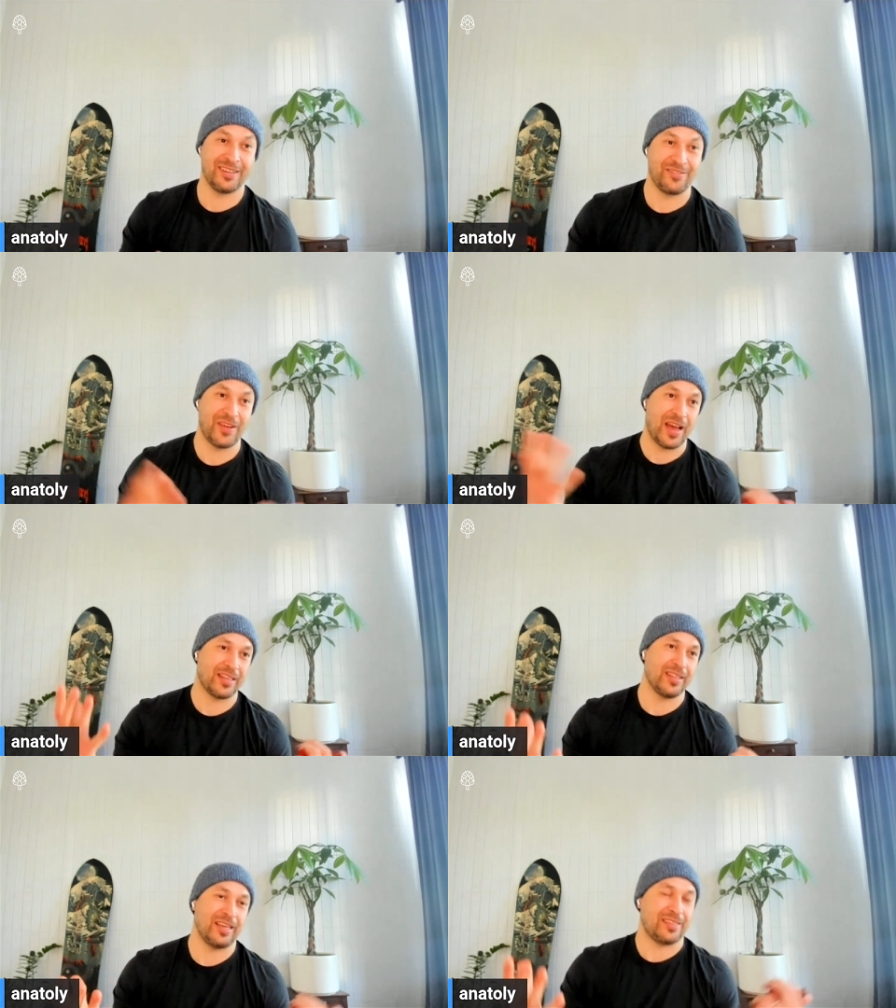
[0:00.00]
In
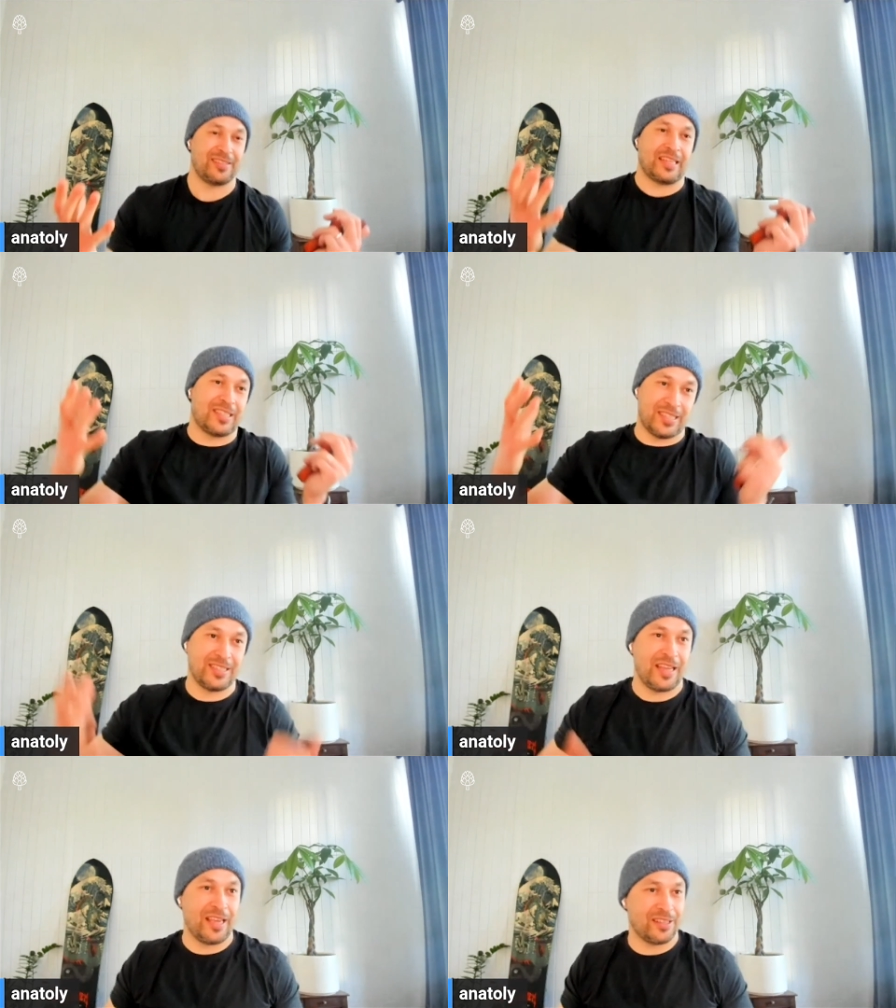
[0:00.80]
fact, like that's a
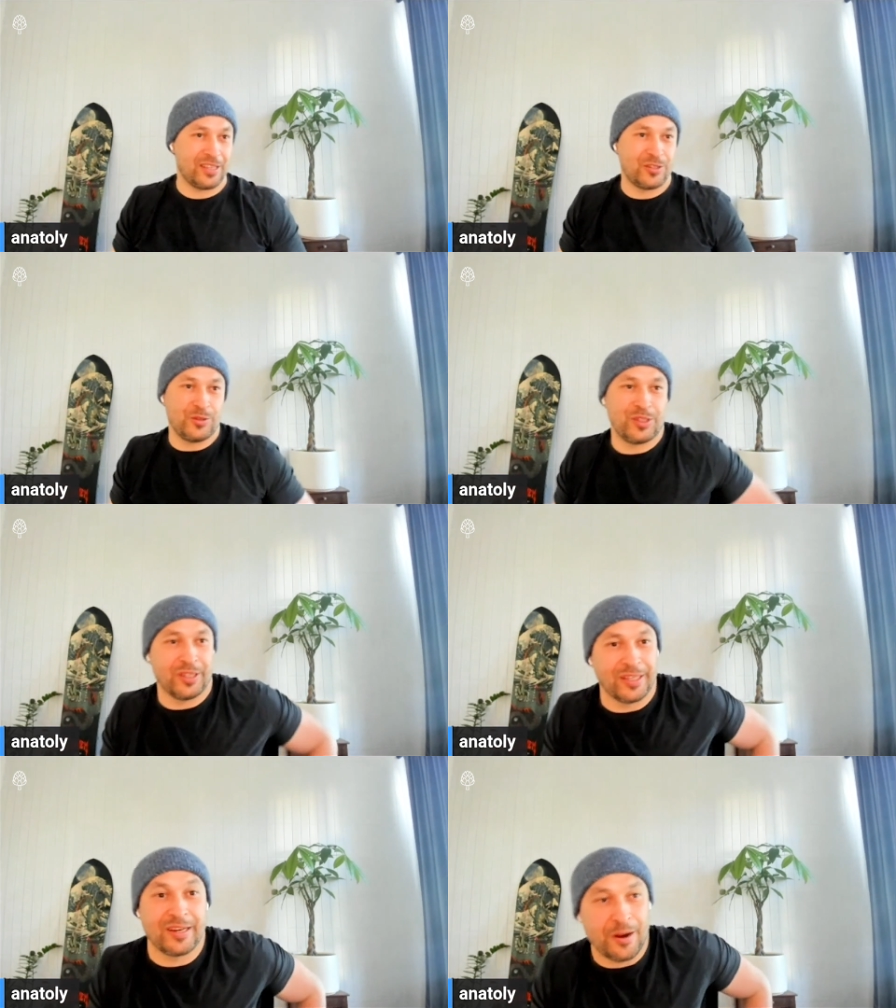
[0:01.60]
state that's
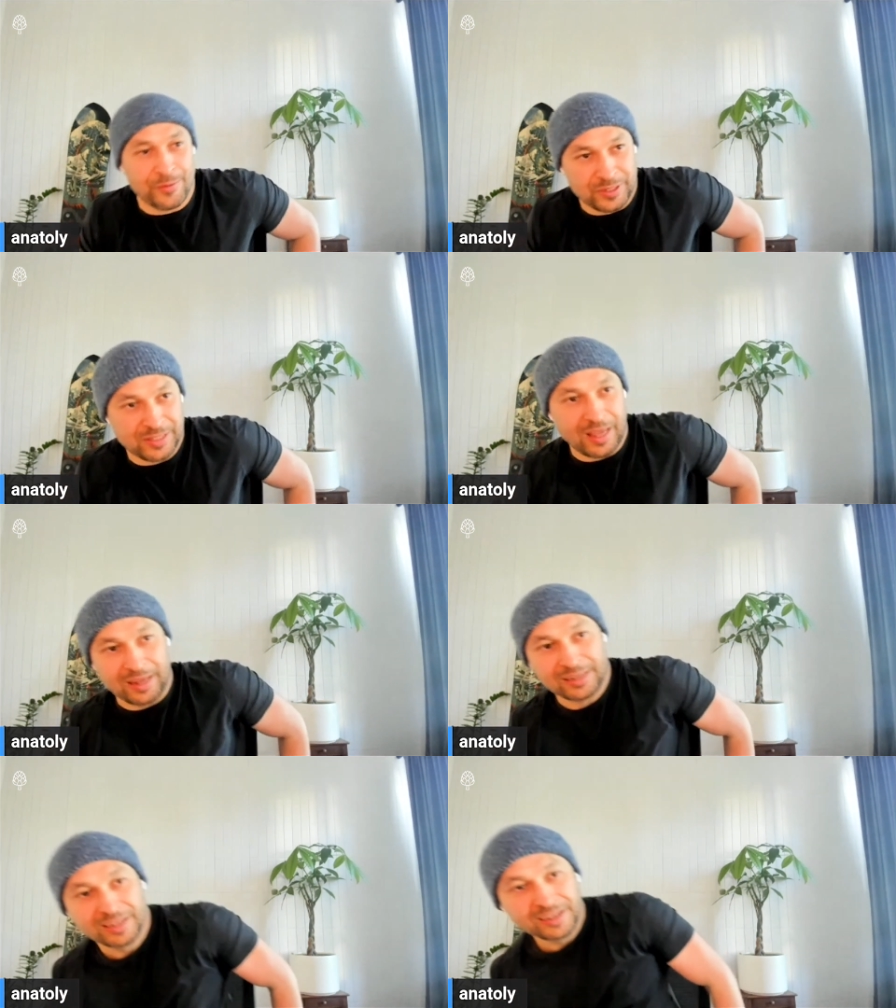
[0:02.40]
usually the network's
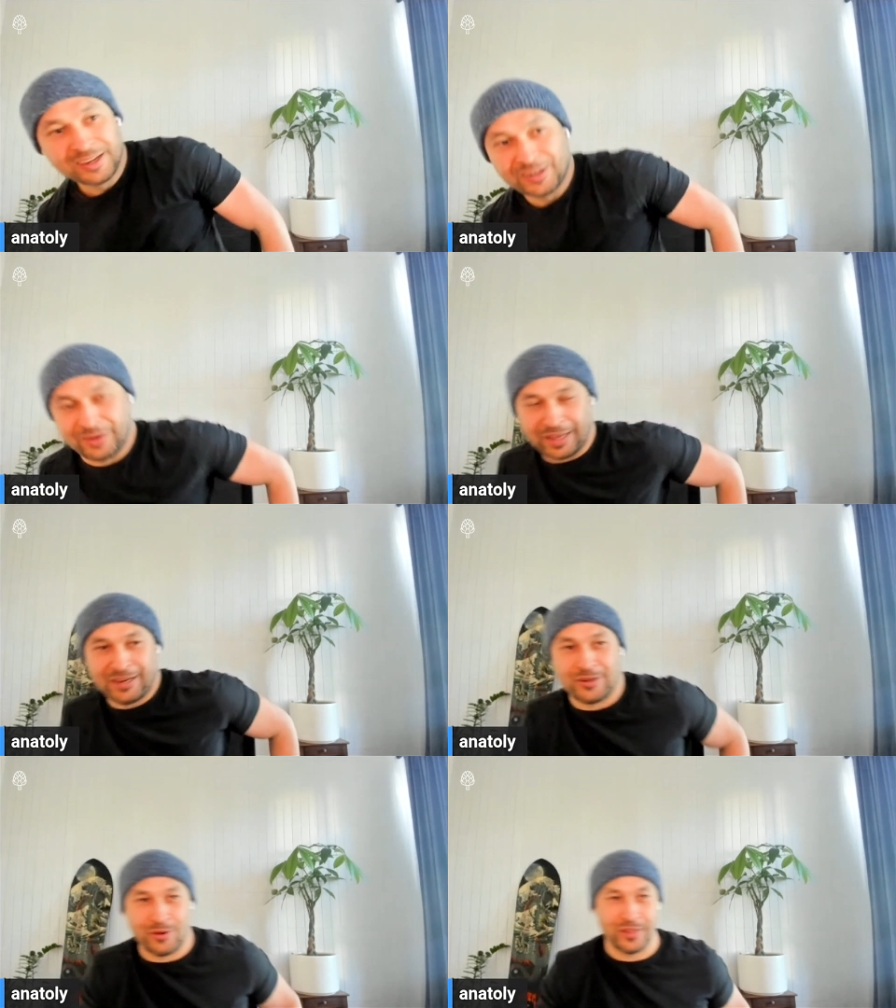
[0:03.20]
dead, right?
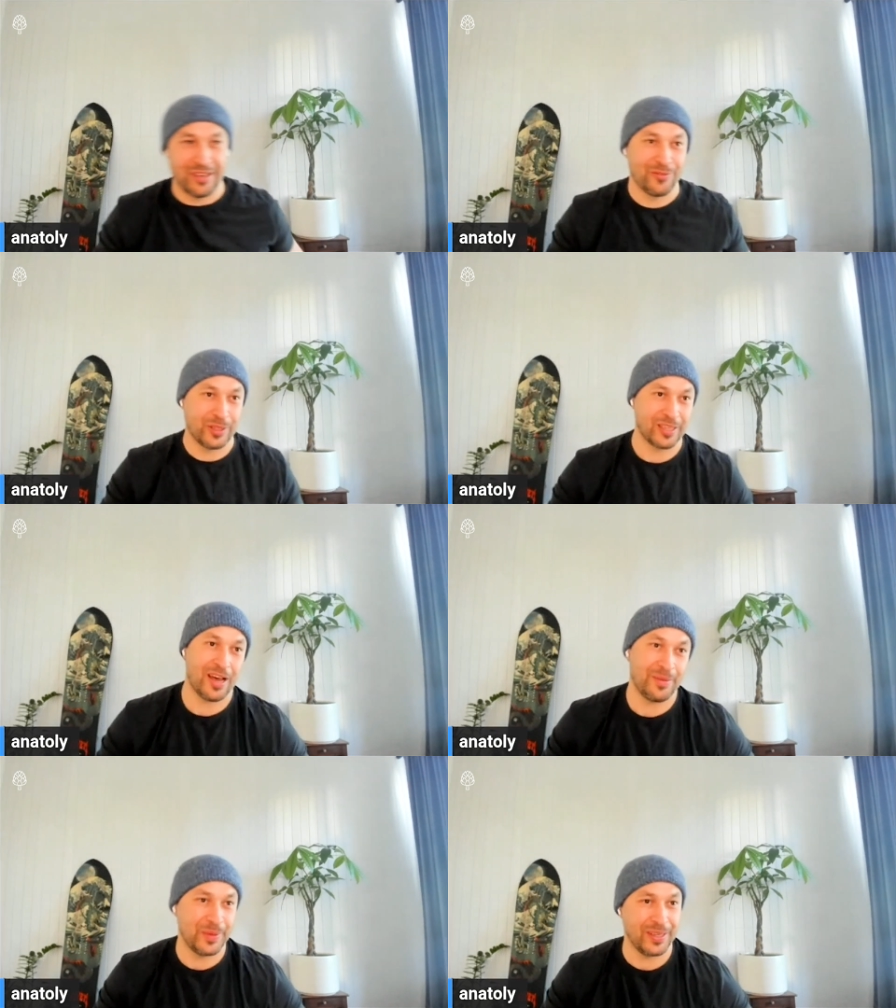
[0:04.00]
And you only have one
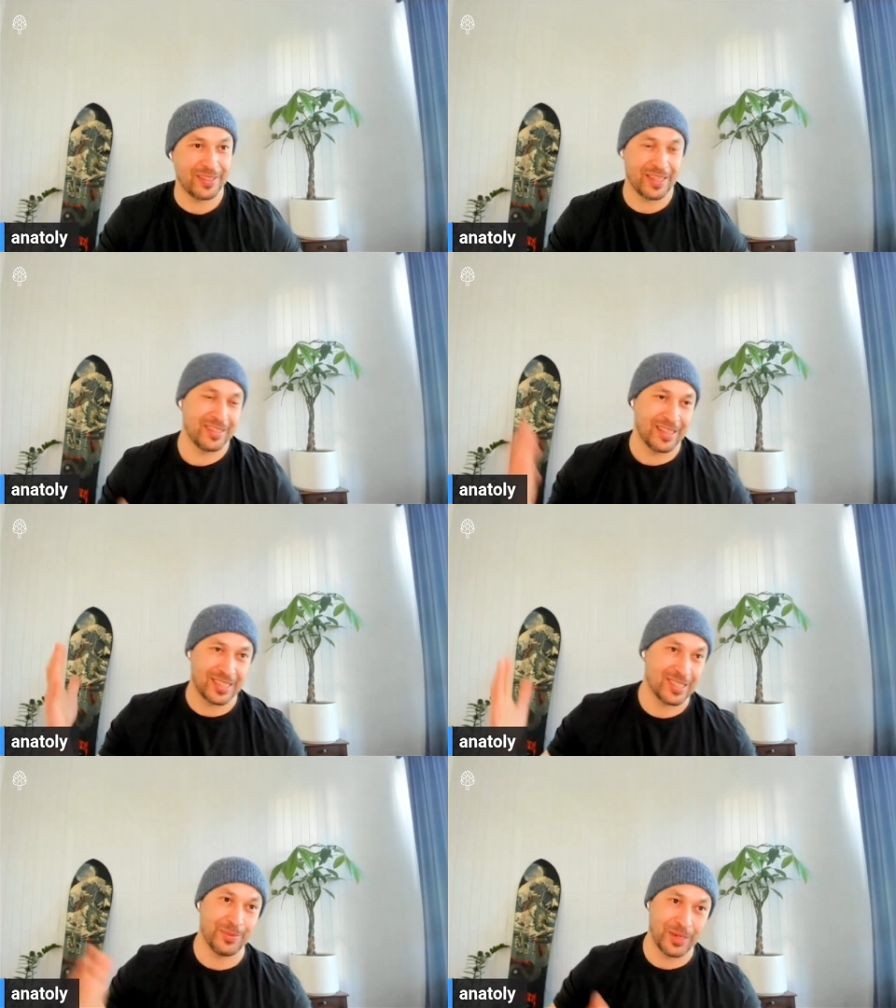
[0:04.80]
copy, and then
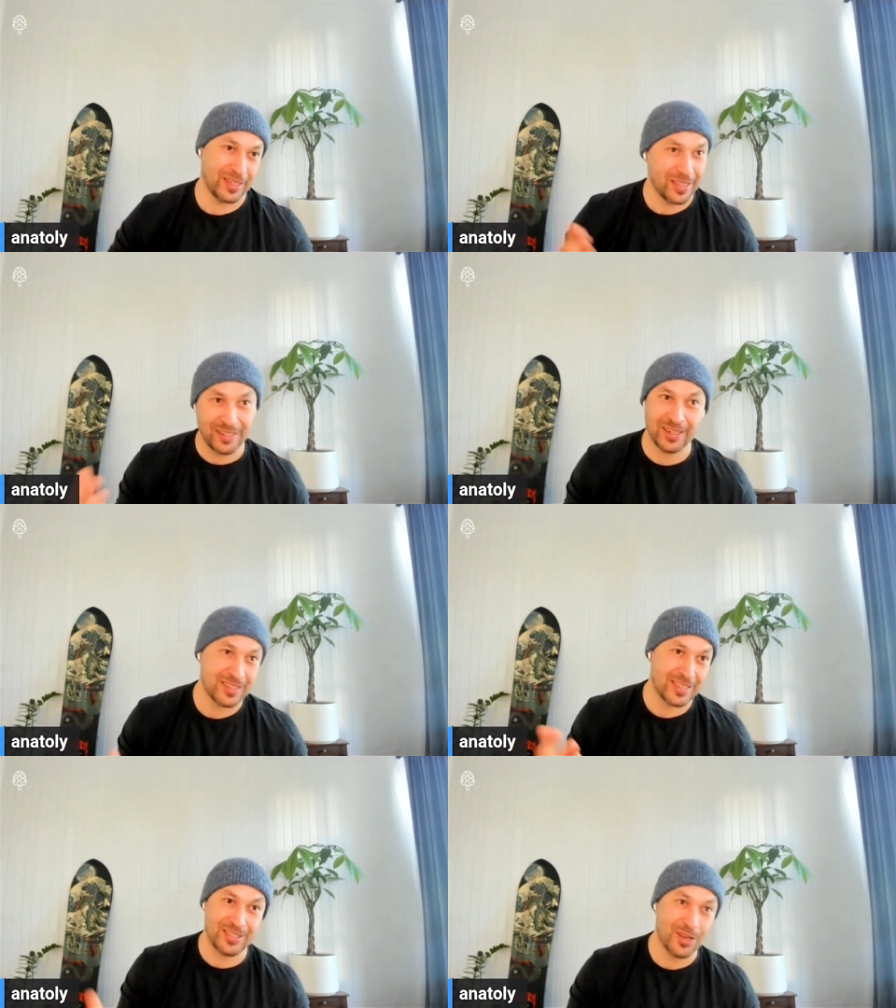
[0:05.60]
like somebody on the
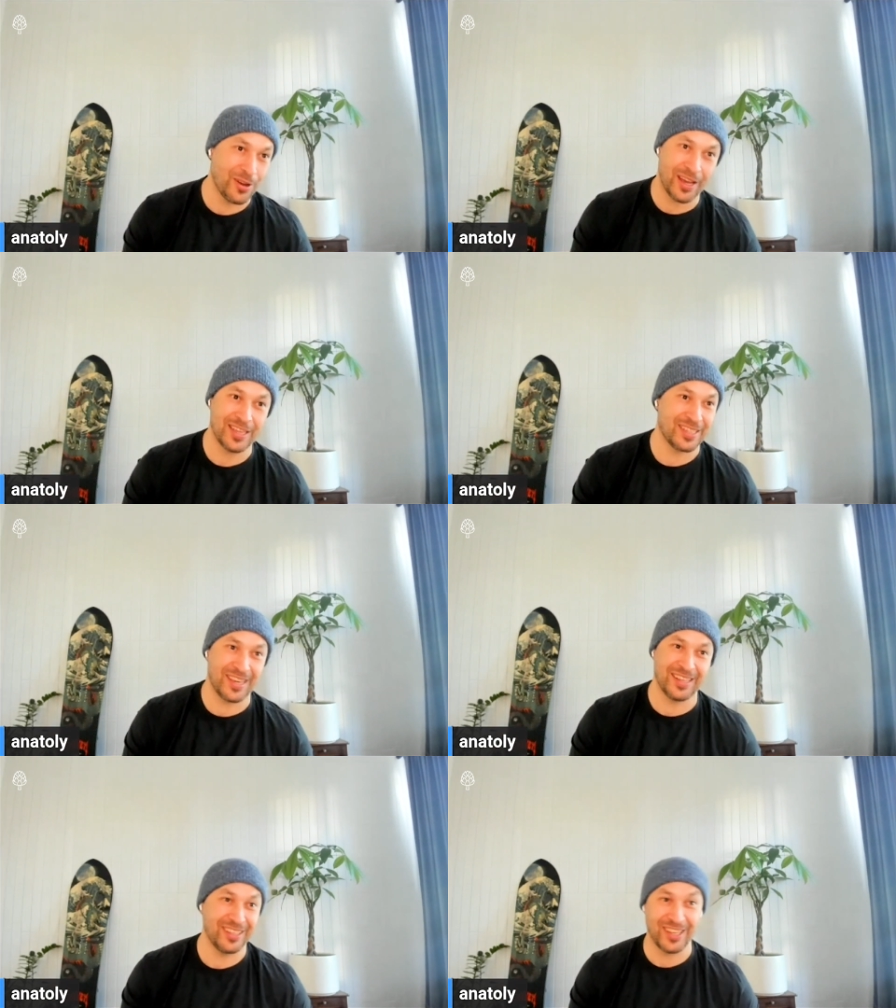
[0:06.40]
internet says, "No, guys, I
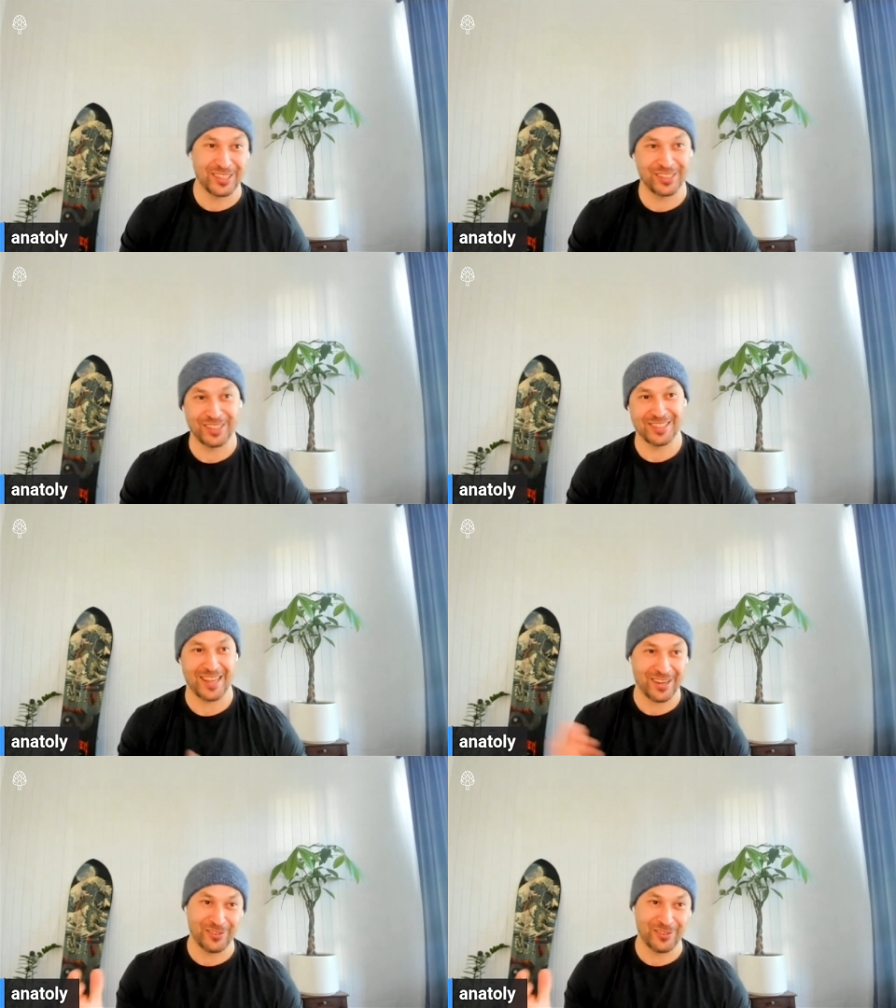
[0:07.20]
got the ledger; it's not